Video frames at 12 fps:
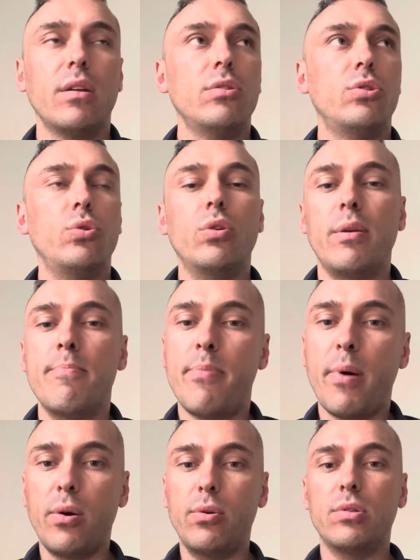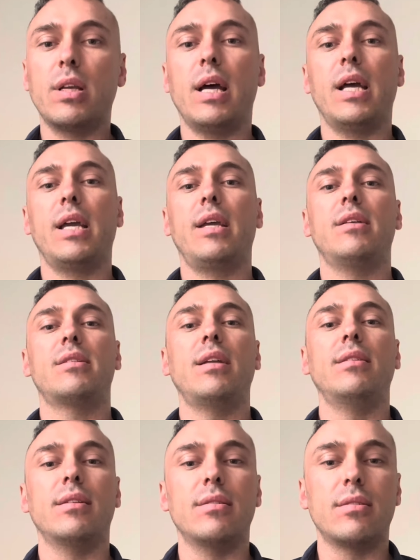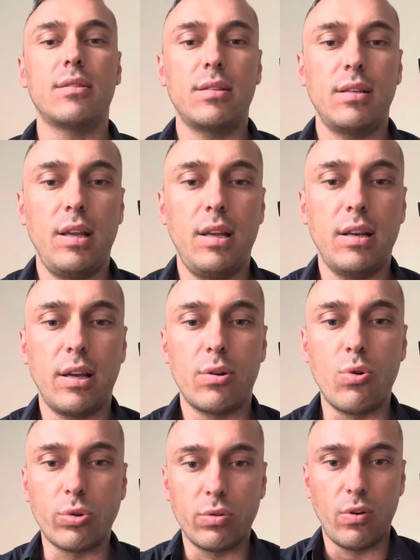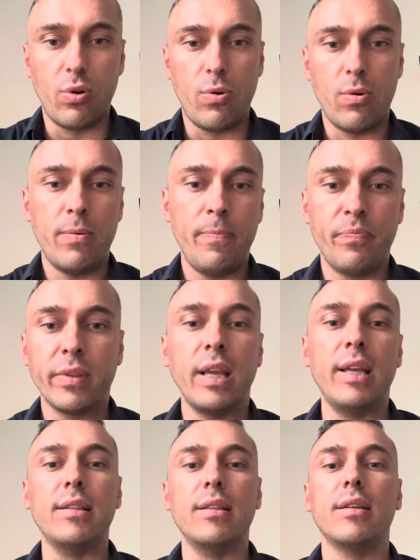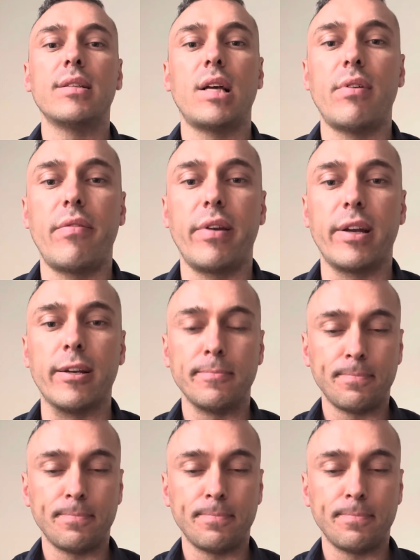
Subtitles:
to impose a sentence in a court of law in South Africa.